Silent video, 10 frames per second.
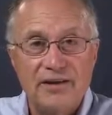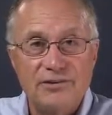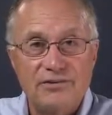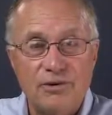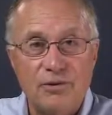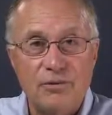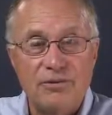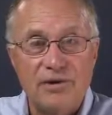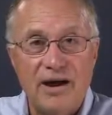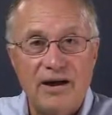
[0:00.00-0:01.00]
So
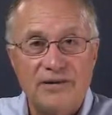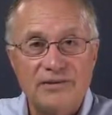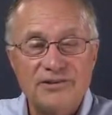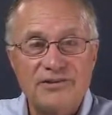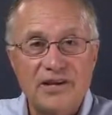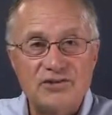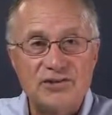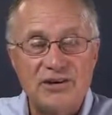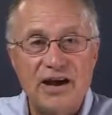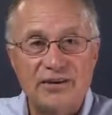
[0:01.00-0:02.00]
this
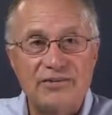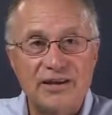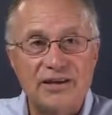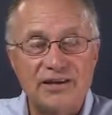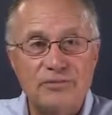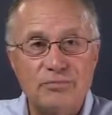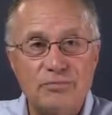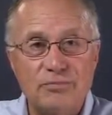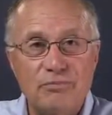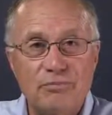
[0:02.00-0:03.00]
session, I think, is
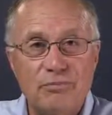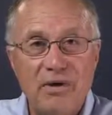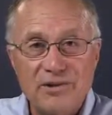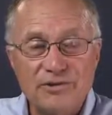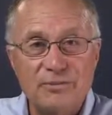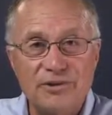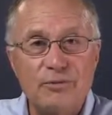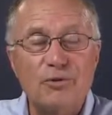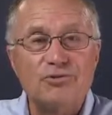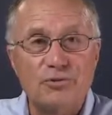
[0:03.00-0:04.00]
possibly the
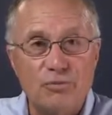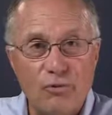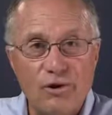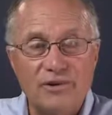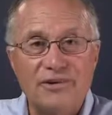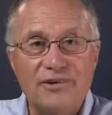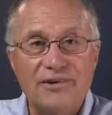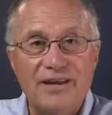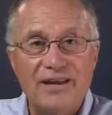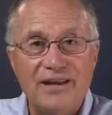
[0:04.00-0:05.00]
most important
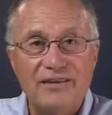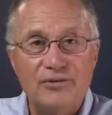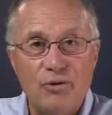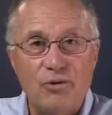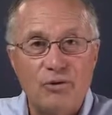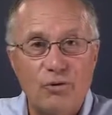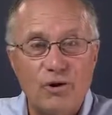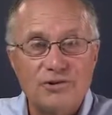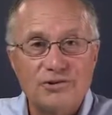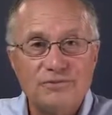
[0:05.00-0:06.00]
in the whole
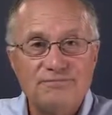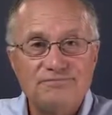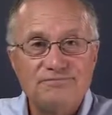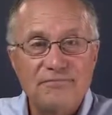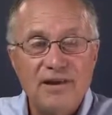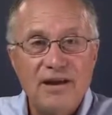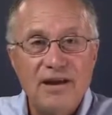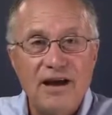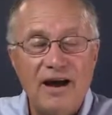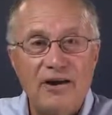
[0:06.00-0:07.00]
course.
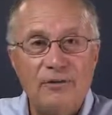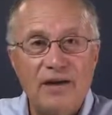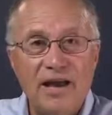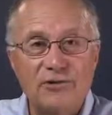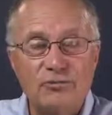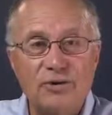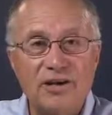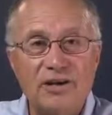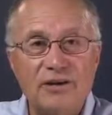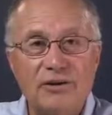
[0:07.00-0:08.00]
As
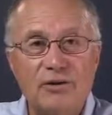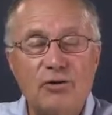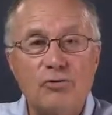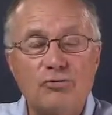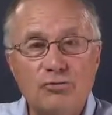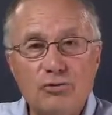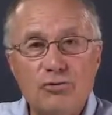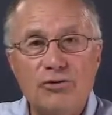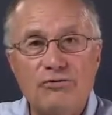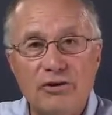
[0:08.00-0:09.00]
we go
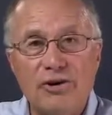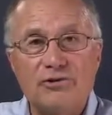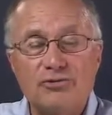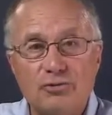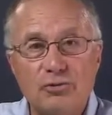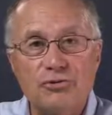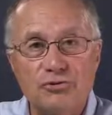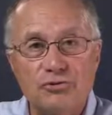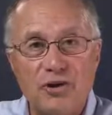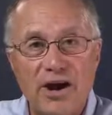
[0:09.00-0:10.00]
through the various tools
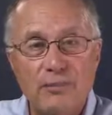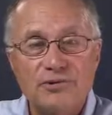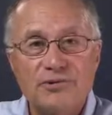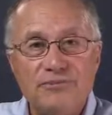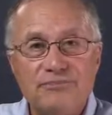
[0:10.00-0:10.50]
and traps,